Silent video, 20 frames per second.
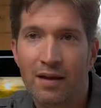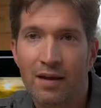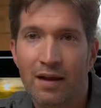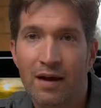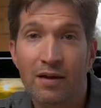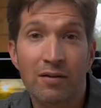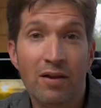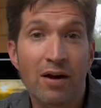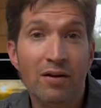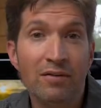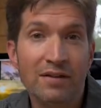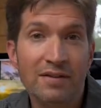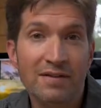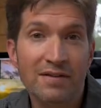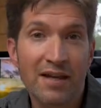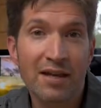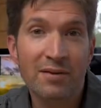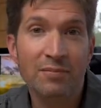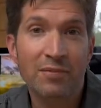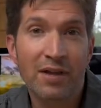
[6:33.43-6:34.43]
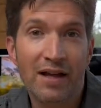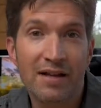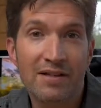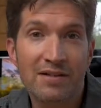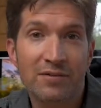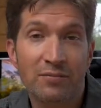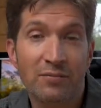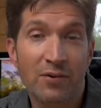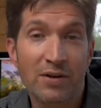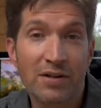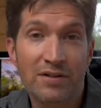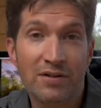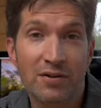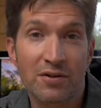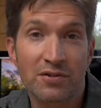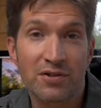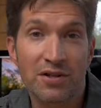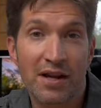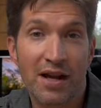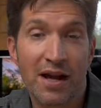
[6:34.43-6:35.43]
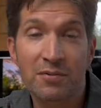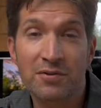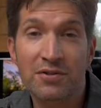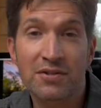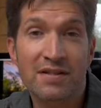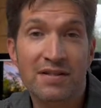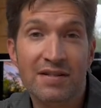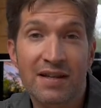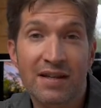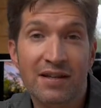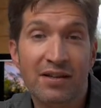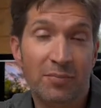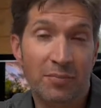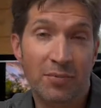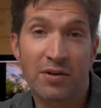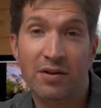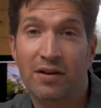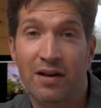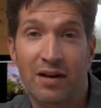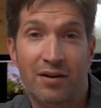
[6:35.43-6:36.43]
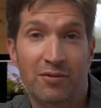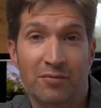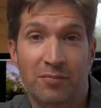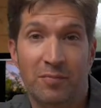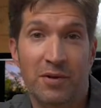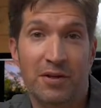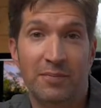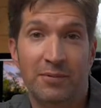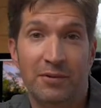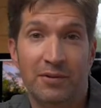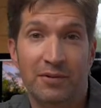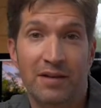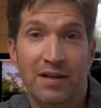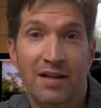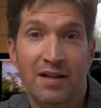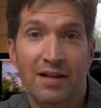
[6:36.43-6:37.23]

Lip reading: Along the same lines of researching, I would just say communicate with people.